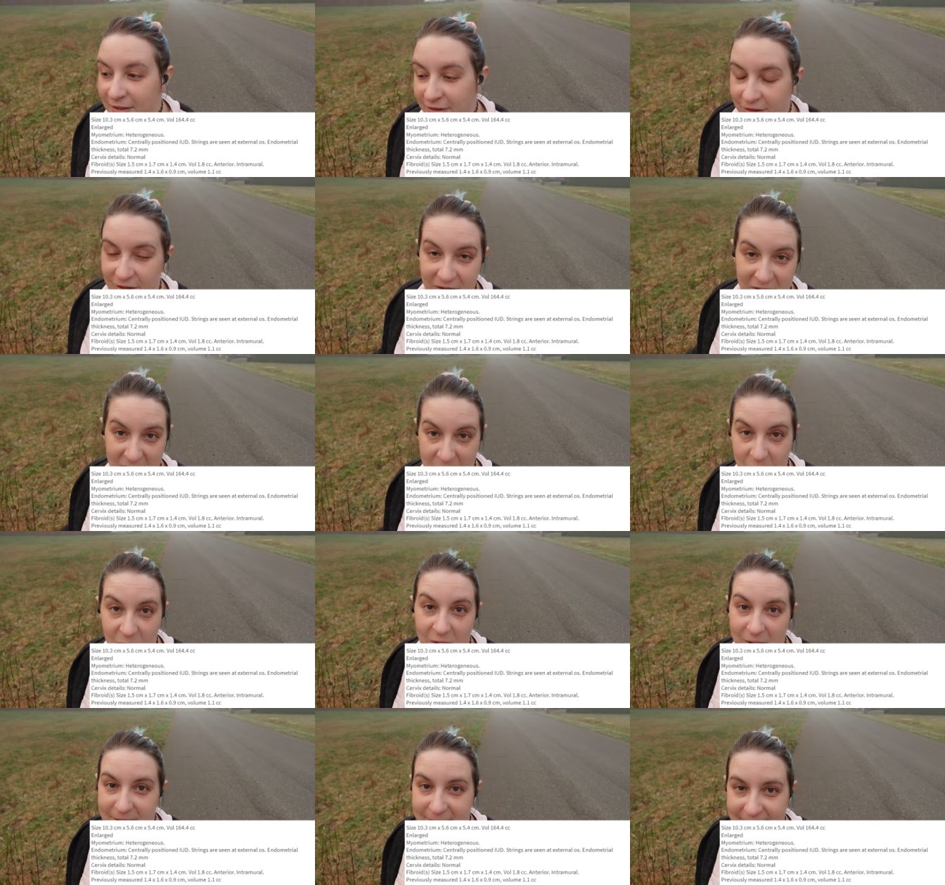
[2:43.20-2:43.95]
there's some
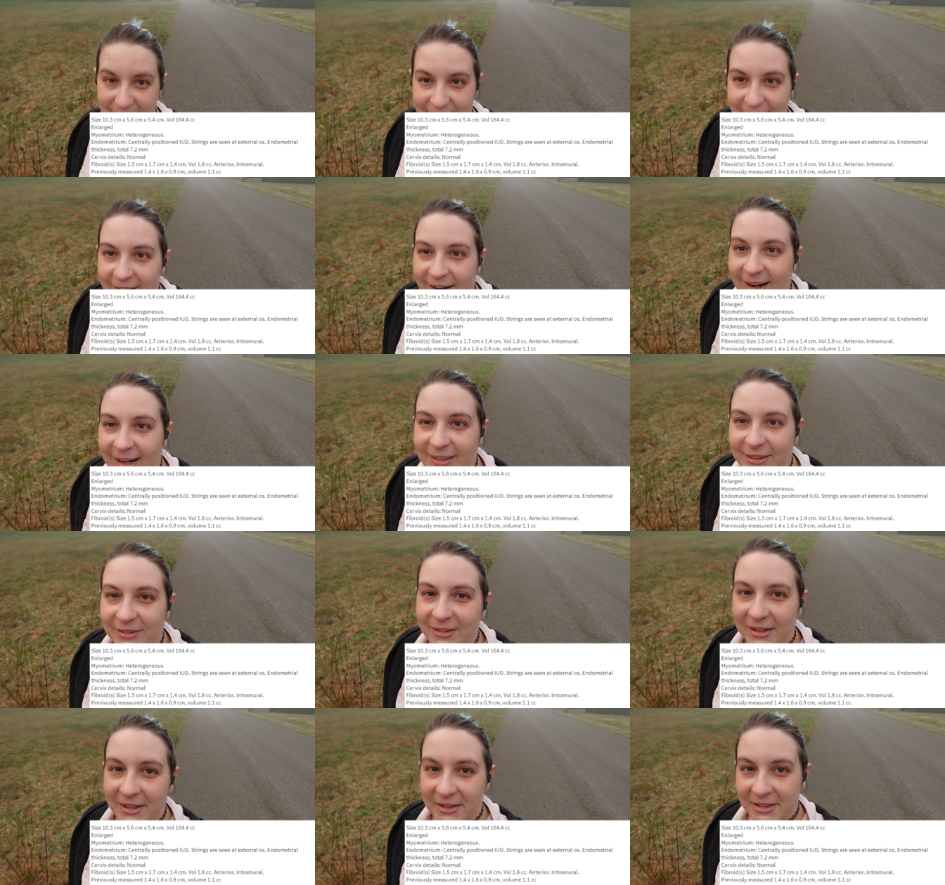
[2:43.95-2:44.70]
words here that I
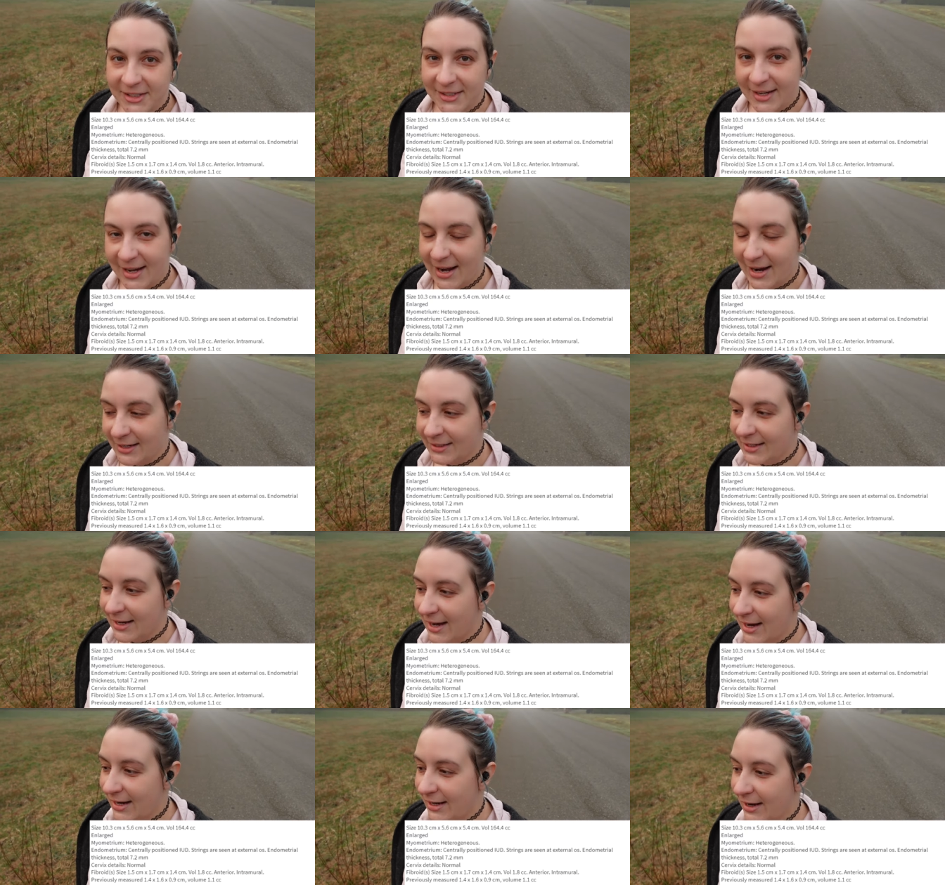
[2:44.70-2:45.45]
don't understand
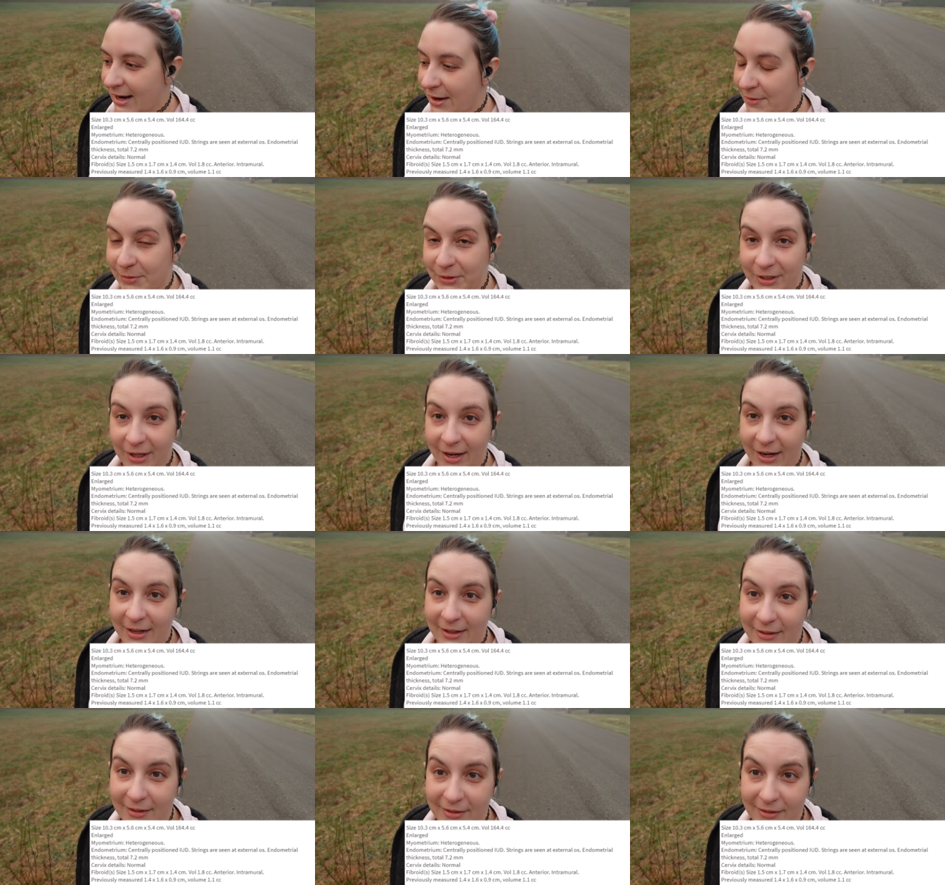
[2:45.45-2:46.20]
and I would
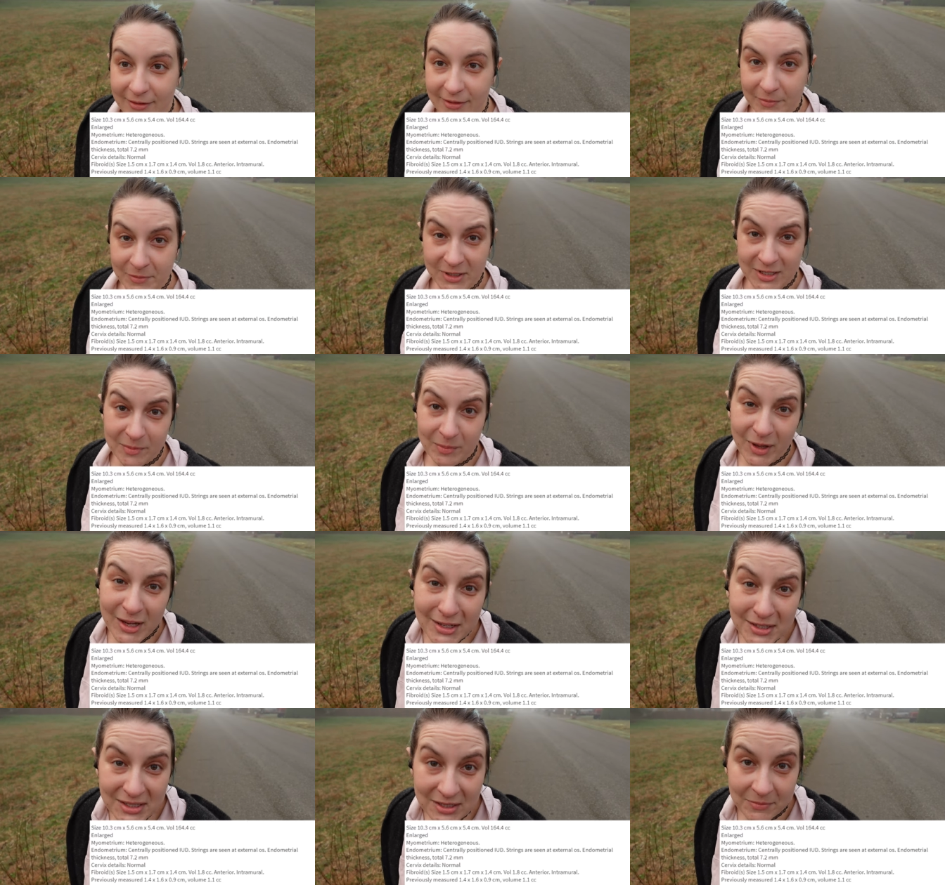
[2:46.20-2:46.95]
like them
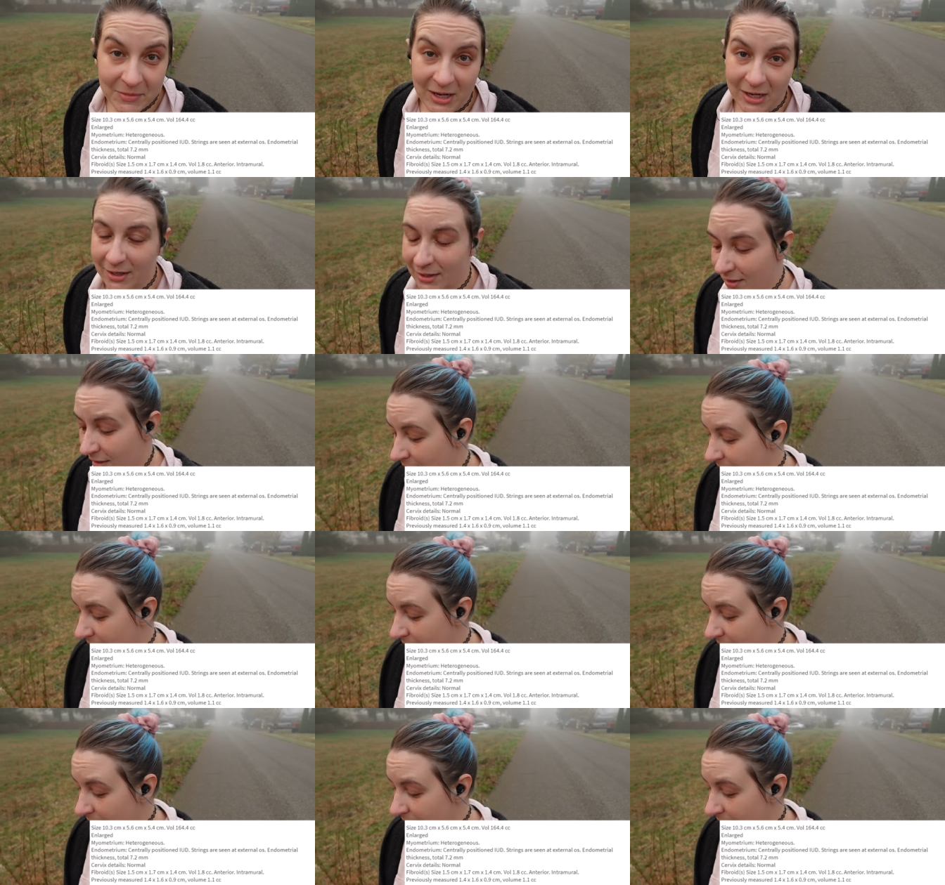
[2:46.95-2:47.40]
explained to me